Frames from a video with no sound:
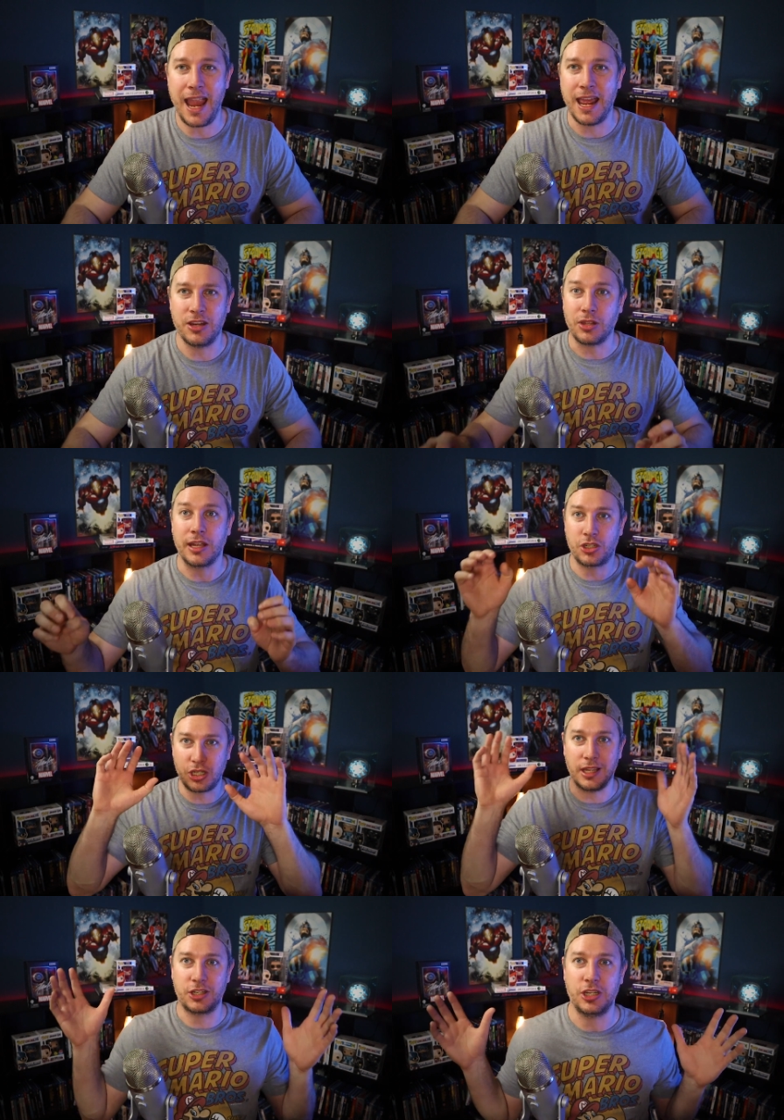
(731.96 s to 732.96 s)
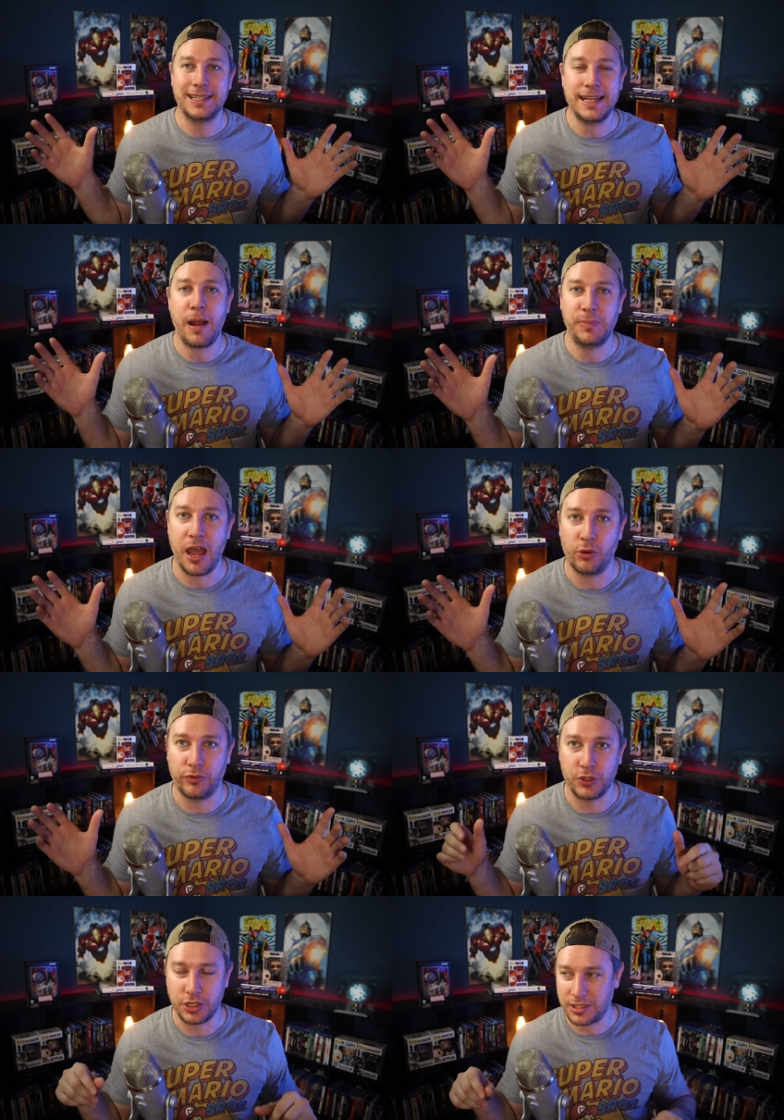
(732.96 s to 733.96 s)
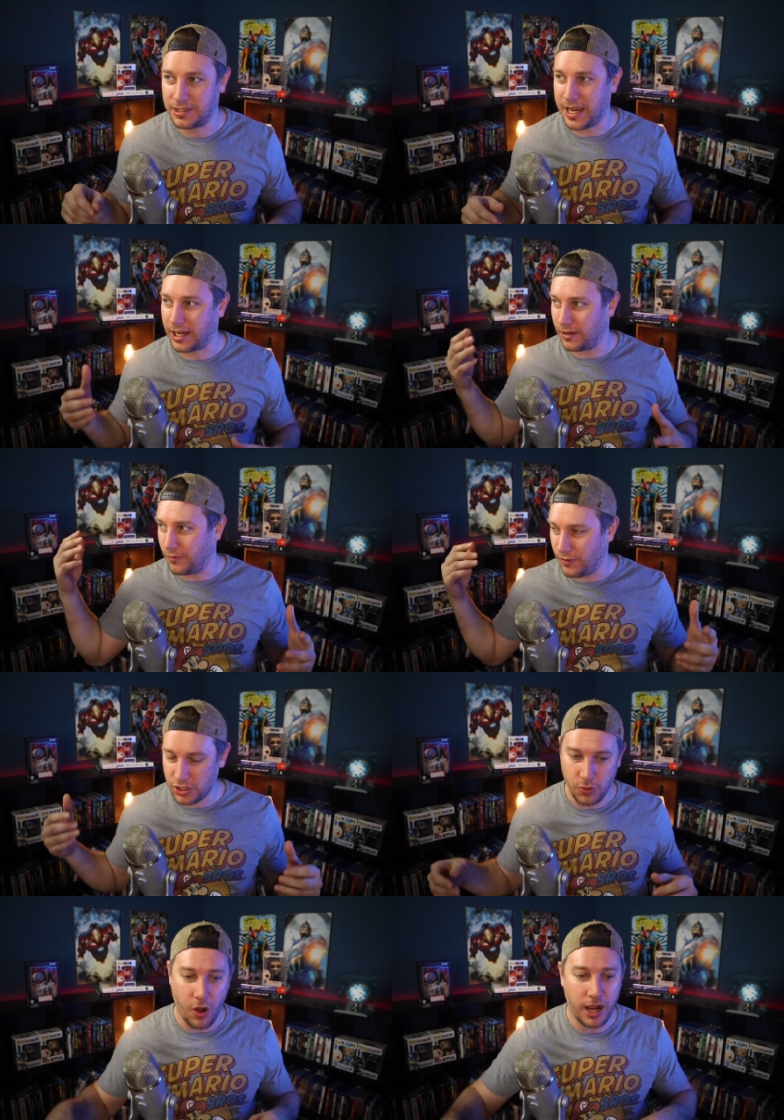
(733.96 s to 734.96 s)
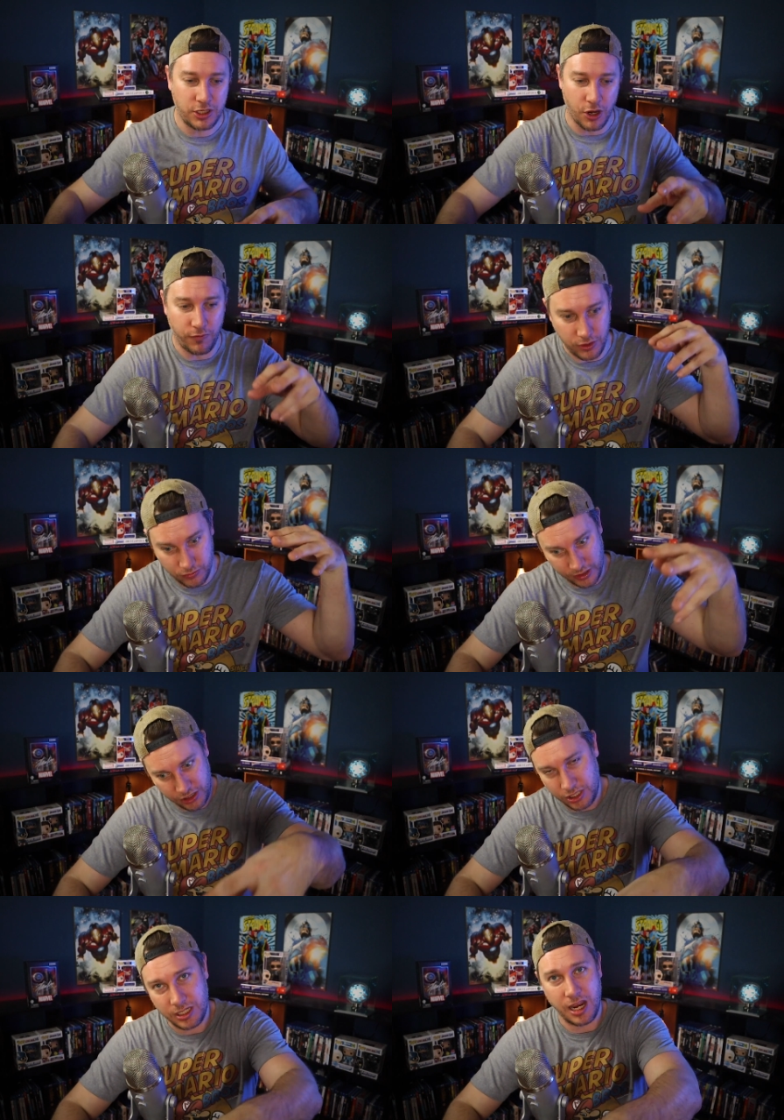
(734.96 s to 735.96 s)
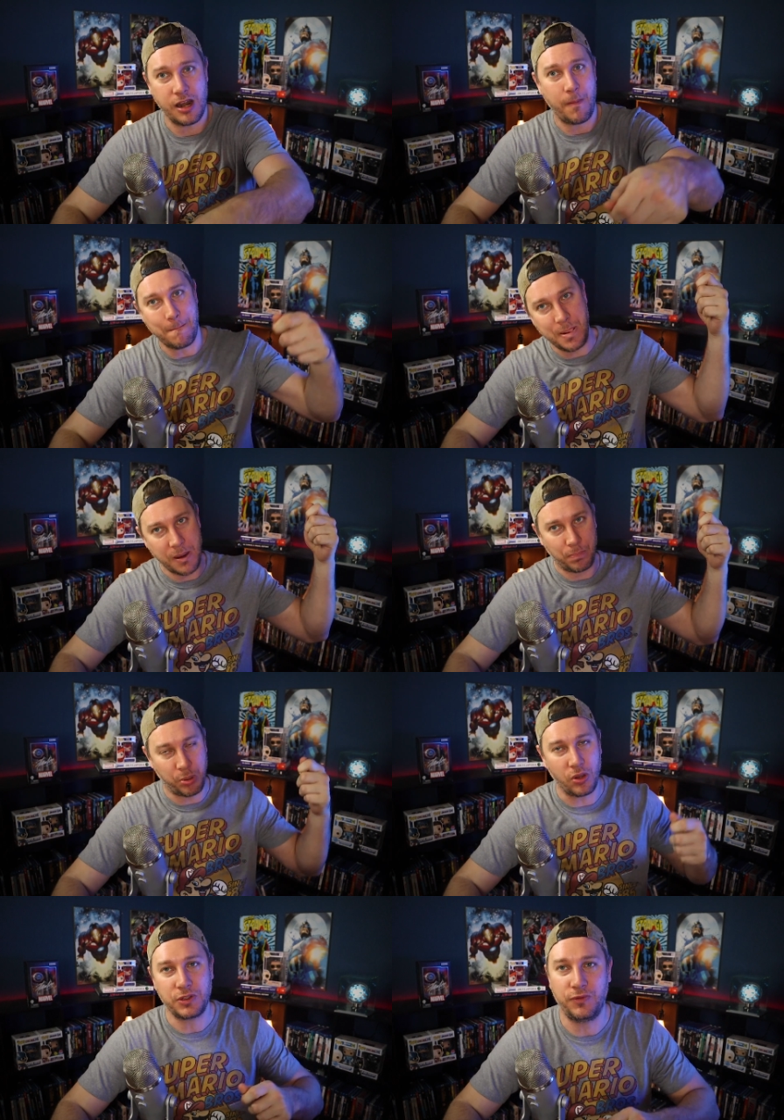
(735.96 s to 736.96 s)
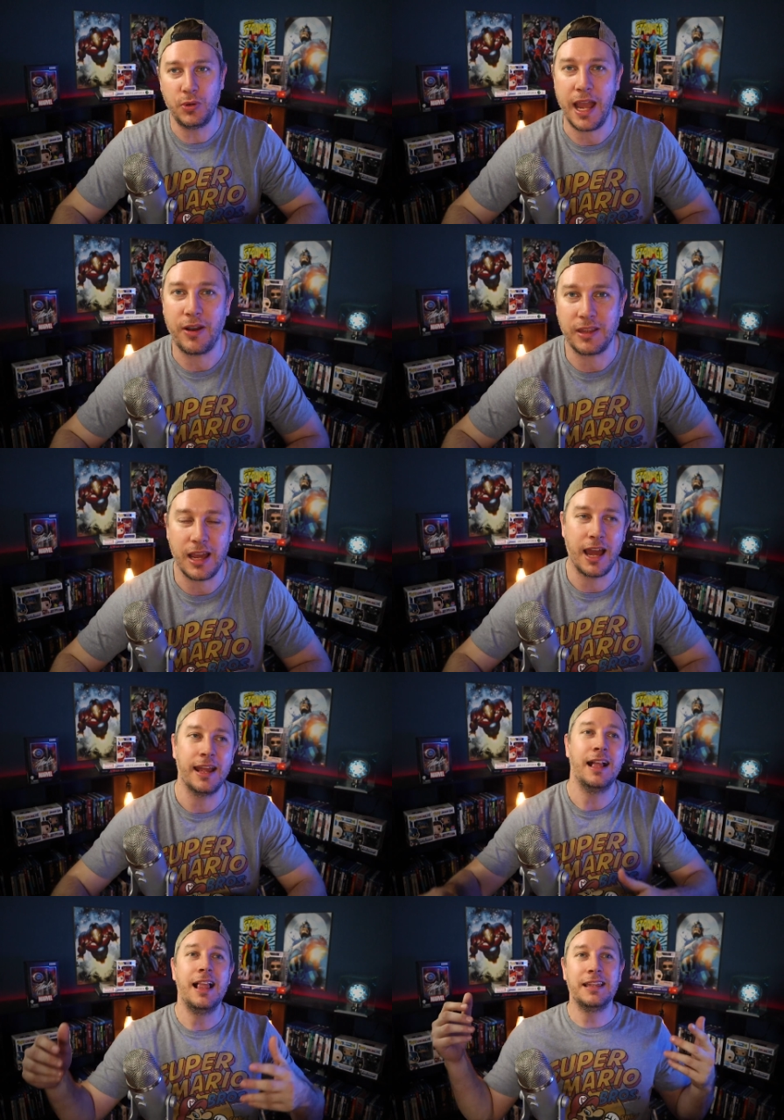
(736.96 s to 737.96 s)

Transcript: And it, like she, like she snapped out of it for just a second. Vision walks over, reaches in, pulls food out of the guy.